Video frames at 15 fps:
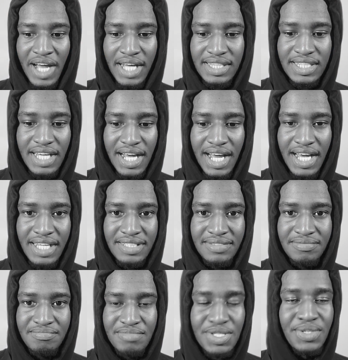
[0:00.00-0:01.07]
I thought,
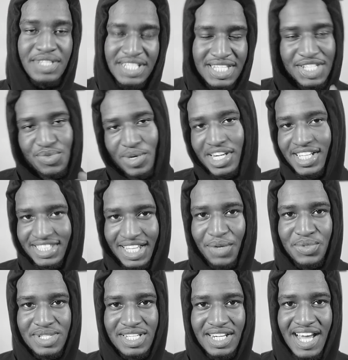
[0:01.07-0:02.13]
so this is what I thought
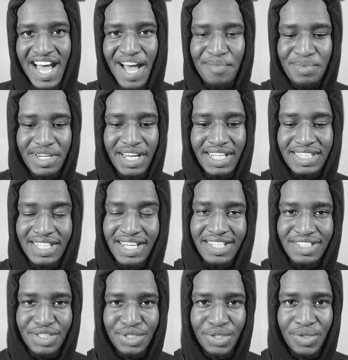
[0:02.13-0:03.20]
was gonna happen. I thought,
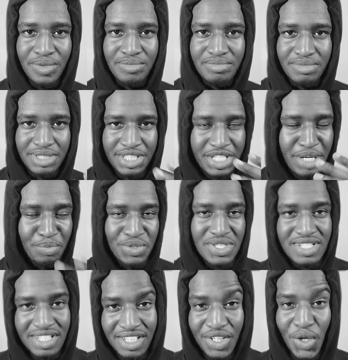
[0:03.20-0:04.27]
you know, Jim was
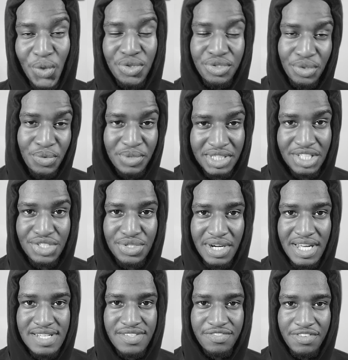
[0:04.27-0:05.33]
gonna go through with the
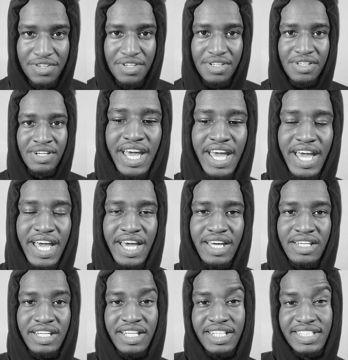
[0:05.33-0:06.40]
transfer
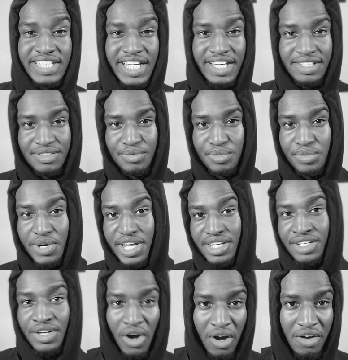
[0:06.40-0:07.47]
and he'd get
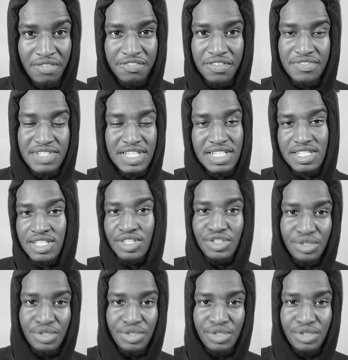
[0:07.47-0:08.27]
written off of season